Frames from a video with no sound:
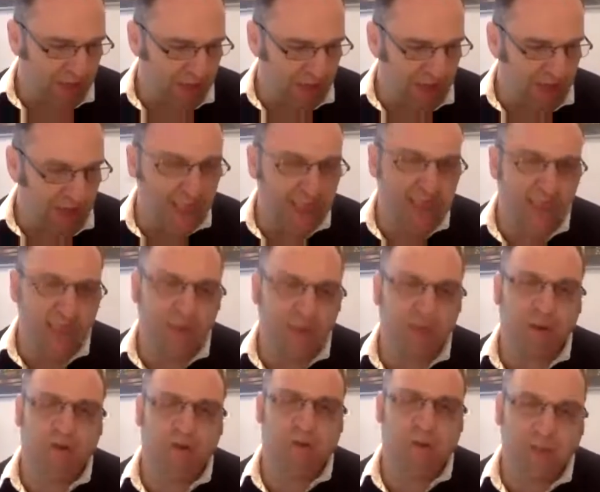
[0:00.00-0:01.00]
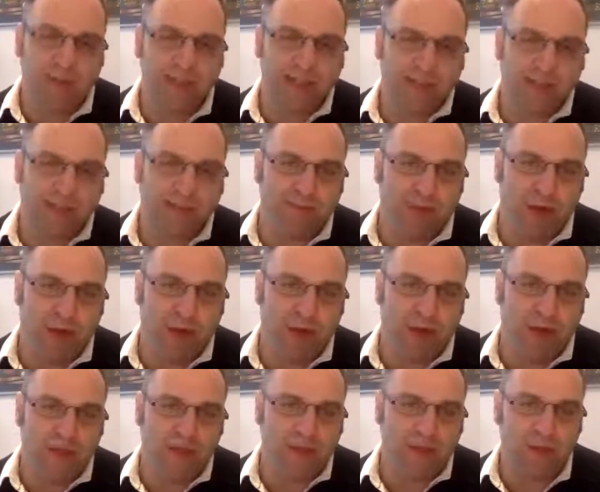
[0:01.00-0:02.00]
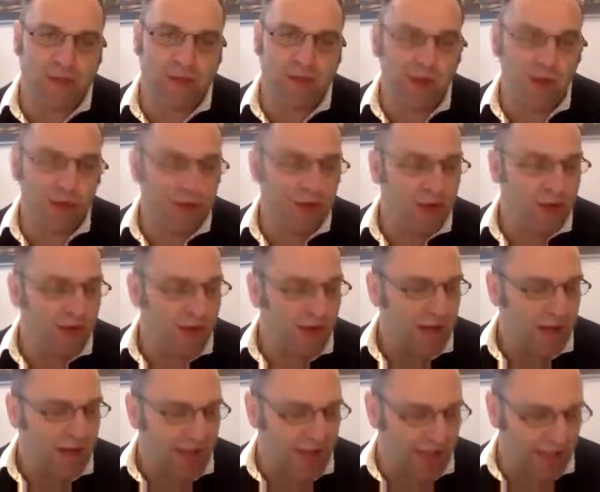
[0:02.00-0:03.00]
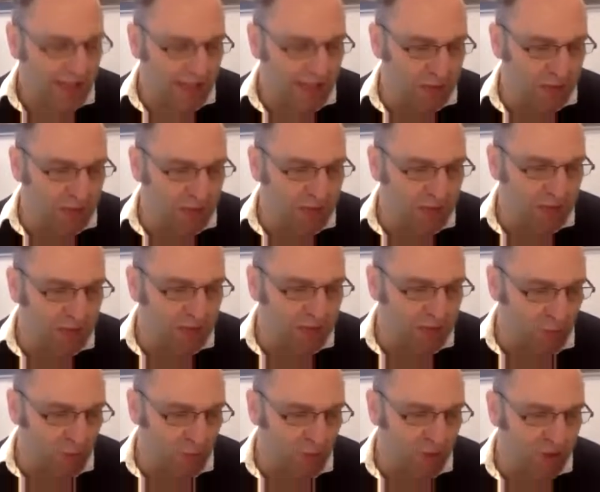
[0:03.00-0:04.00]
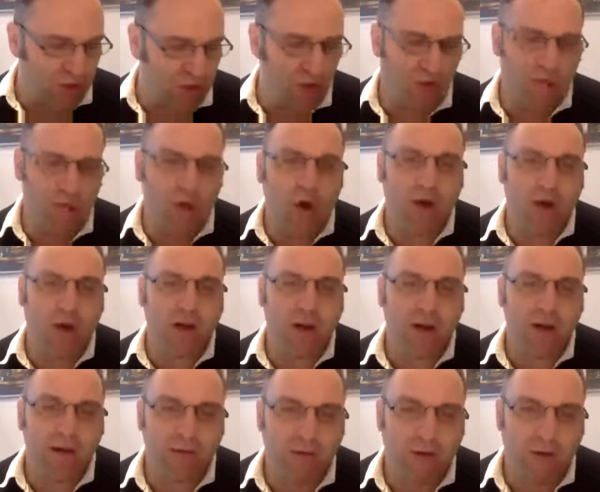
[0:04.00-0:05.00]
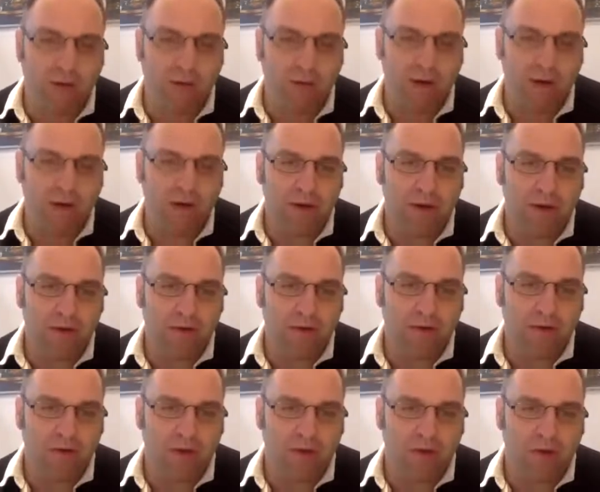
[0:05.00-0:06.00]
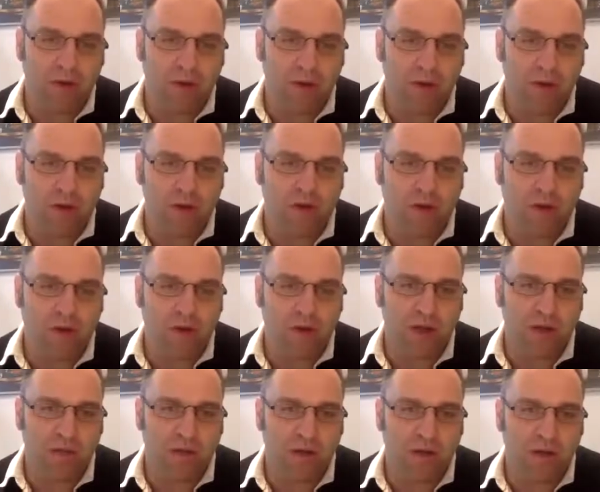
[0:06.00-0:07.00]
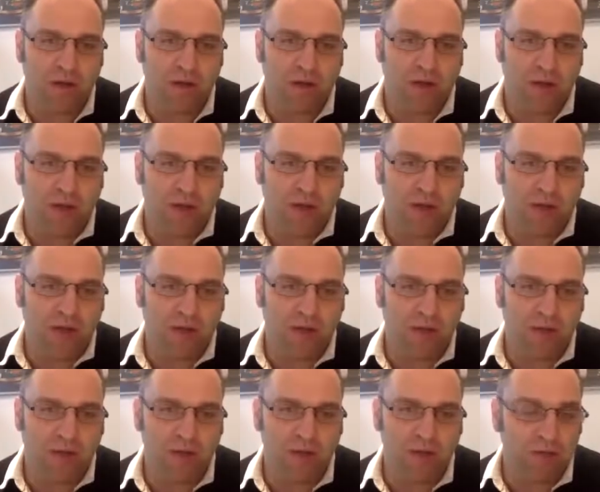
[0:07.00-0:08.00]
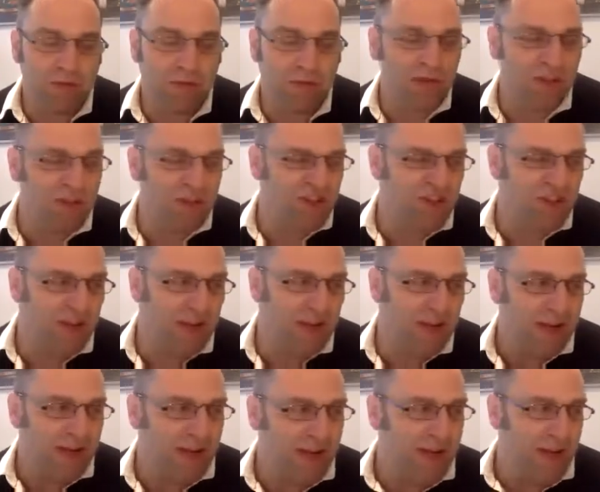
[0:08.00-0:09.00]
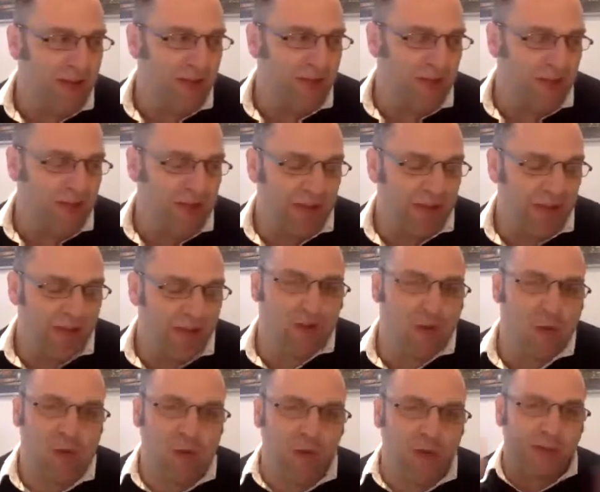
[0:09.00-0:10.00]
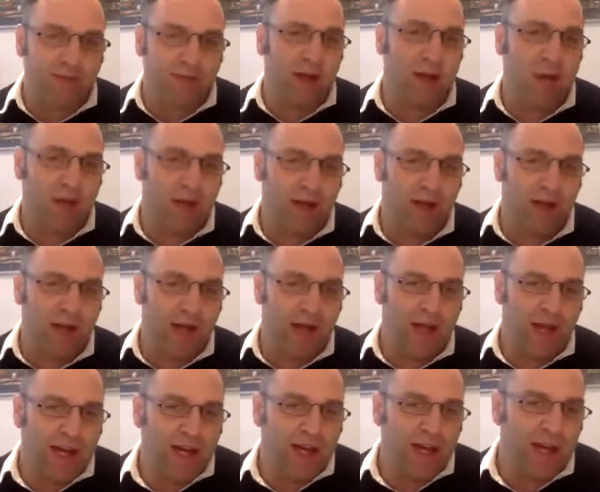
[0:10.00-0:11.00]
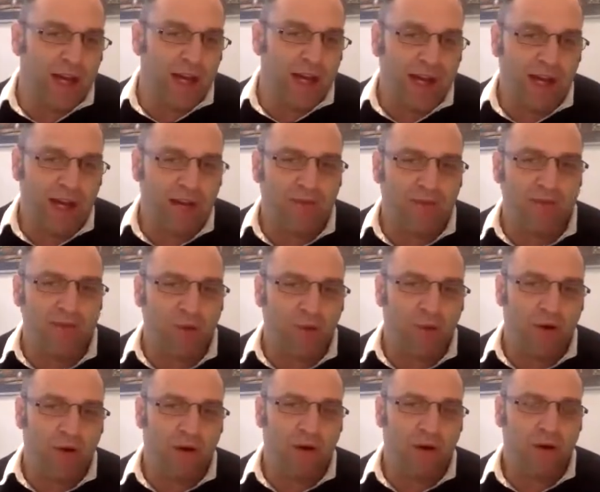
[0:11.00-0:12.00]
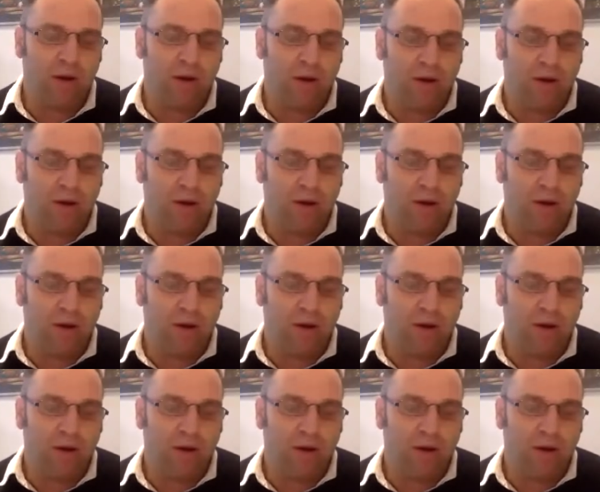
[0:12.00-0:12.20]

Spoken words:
the concept of a business model as it would be important to a marketing department of a large pharma company or biotech company would be such that they just don't think about a need for